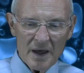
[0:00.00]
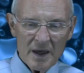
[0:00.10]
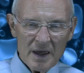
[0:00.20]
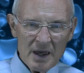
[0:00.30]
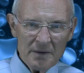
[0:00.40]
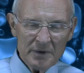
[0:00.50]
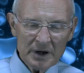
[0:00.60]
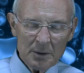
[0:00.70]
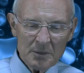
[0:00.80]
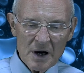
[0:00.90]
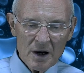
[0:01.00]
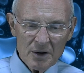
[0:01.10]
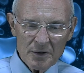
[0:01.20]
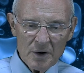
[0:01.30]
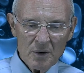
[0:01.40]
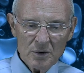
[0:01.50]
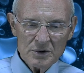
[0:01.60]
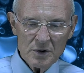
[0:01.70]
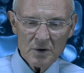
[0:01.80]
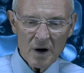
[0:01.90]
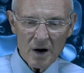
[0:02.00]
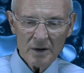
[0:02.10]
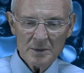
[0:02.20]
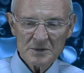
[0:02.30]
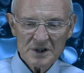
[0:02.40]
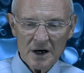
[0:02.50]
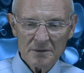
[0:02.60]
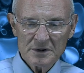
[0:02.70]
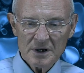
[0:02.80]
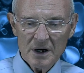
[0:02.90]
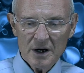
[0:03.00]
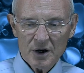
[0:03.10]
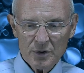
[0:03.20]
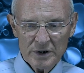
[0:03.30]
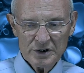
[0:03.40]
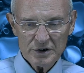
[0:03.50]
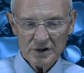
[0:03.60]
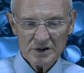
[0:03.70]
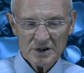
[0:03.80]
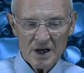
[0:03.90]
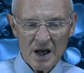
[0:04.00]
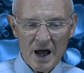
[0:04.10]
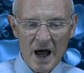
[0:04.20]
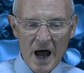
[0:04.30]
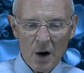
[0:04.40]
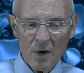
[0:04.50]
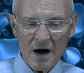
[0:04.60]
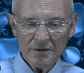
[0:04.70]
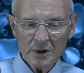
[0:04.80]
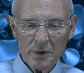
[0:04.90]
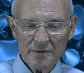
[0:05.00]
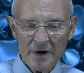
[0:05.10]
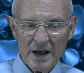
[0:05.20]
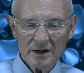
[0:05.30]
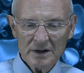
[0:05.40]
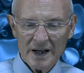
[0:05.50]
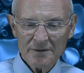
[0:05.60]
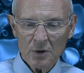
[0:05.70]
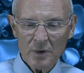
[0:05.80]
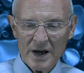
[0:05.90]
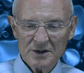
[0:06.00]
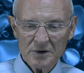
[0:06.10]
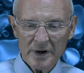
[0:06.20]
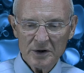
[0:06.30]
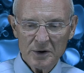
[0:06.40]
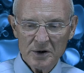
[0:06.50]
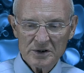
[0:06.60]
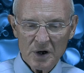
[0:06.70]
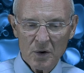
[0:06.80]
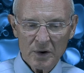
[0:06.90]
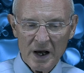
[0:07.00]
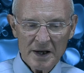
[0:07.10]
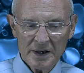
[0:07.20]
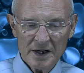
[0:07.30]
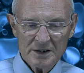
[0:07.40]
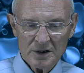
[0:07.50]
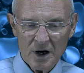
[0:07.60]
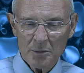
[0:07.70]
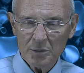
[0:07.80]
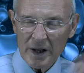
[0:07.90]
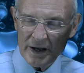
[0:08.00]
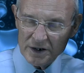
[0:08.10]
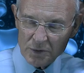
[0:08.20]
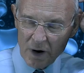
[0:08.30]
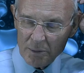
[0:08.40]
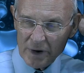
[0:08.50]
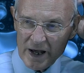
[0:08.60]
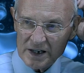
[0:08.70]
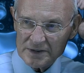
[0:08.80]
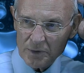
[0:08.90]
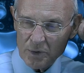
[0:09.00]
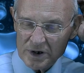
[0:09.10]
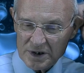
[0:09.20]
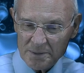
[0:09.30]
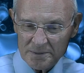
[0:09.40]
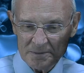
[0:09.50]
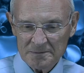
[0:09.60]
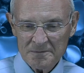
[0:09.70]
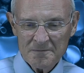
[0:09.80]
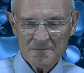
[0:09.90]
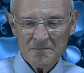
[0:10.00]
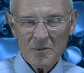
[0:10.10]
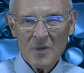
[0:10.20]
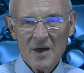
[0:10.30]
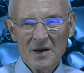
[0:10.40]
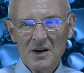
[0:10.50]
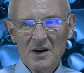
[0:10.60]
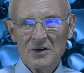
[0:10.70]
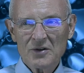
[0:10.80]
Even among those who call themselves Christians, how often do we find clever ways to introduce our own ideas into our plans for worship? So